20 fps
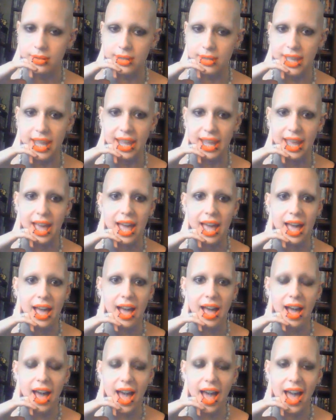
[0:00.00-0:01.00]

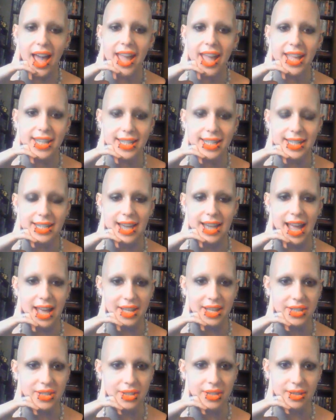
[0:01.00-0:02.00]
I didn't
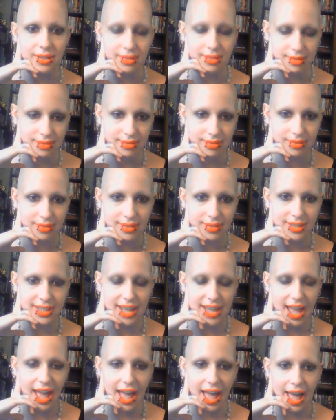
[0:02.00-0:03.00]
ask
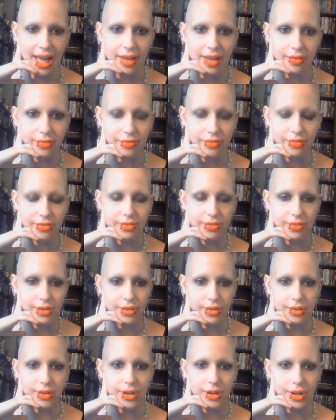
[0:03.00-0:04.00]
to have
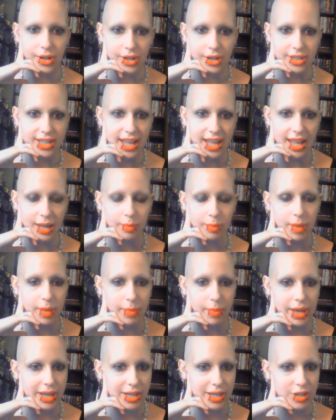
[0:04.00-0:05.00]
her take my
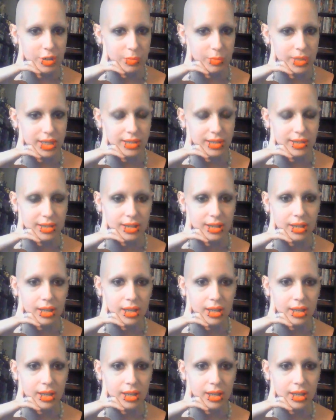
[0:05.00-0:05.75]
punishment.